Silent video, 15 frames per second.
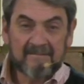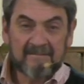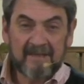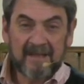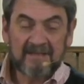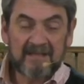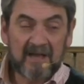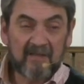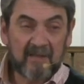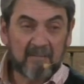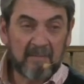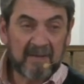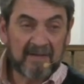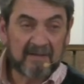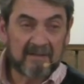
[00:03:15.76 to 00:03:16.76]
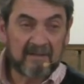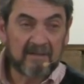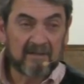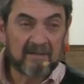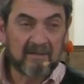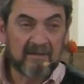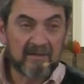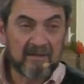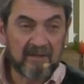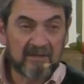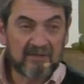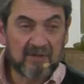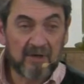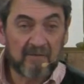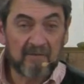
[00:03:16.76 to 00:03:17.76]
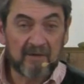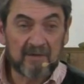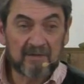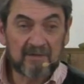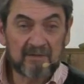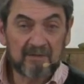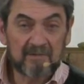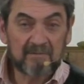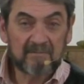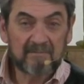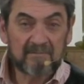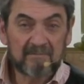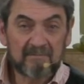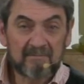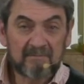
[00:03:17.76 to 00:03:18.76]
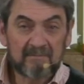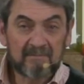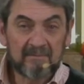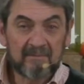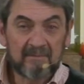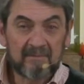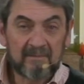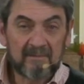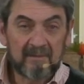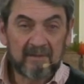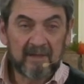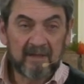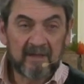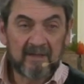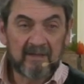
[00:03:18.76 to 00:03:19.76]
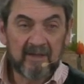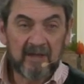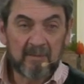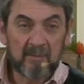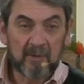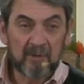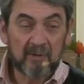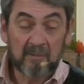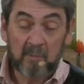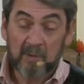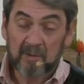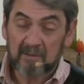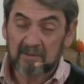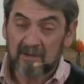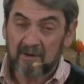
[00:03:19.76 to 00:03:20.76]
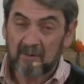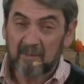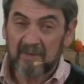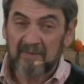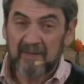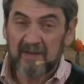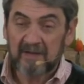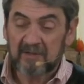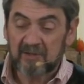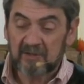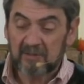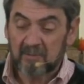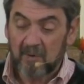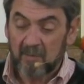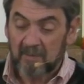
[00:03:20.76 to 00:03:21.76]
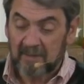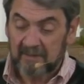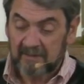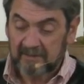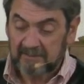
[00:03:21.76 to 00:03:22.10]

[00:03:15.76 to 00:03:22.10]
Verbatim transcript: That's how they made these covenants in the Hebrew, and we'll talk about that in just a moment.